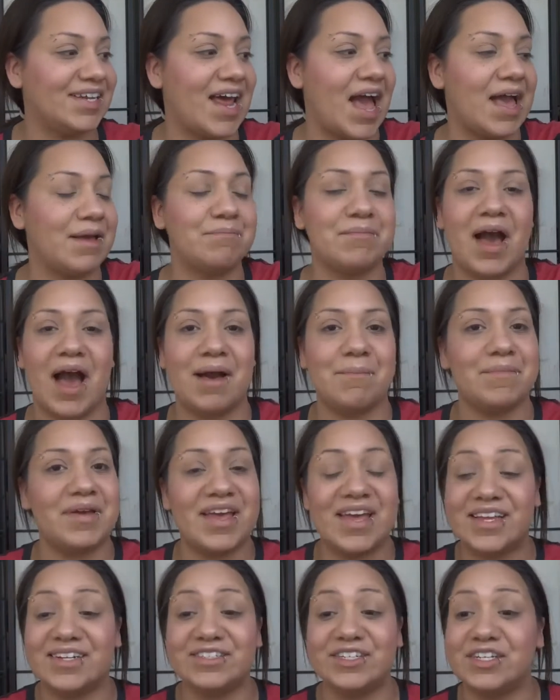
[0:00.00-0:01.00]

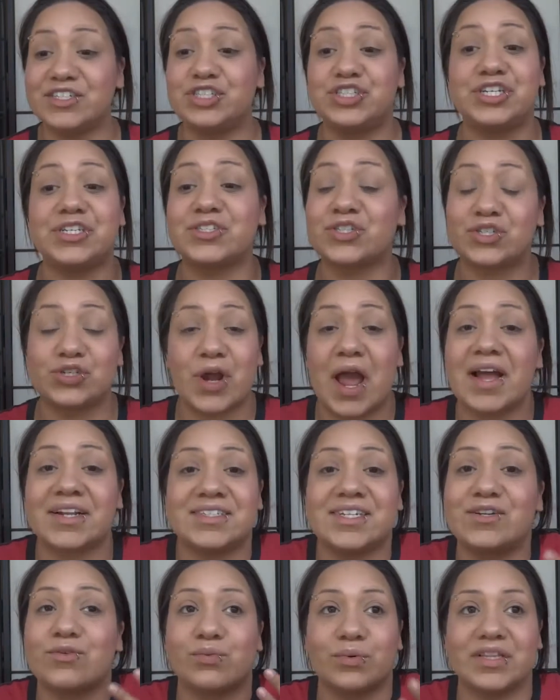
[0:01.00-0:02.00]
I'm
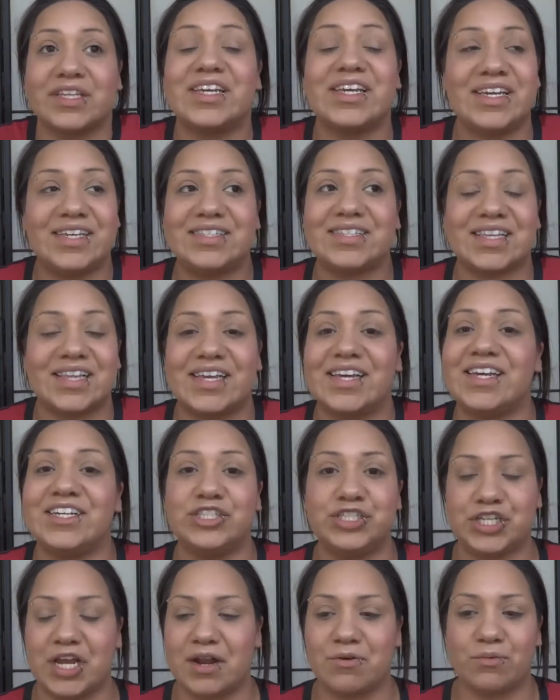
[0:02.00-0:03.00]
distracted really easily in
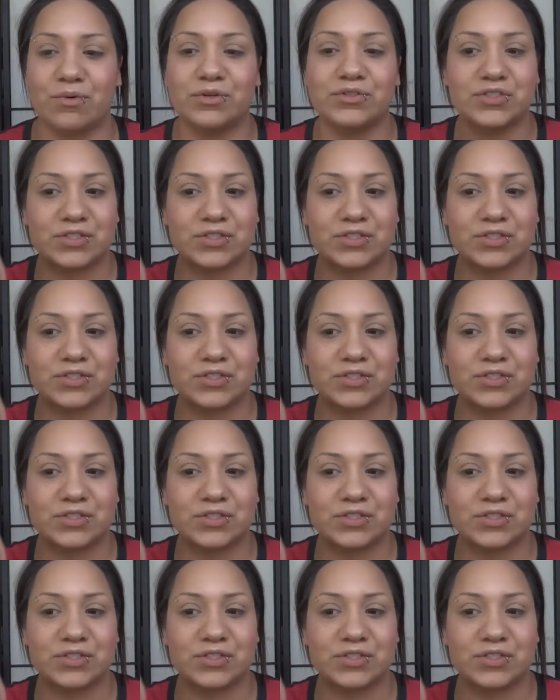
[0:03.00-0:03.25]
general.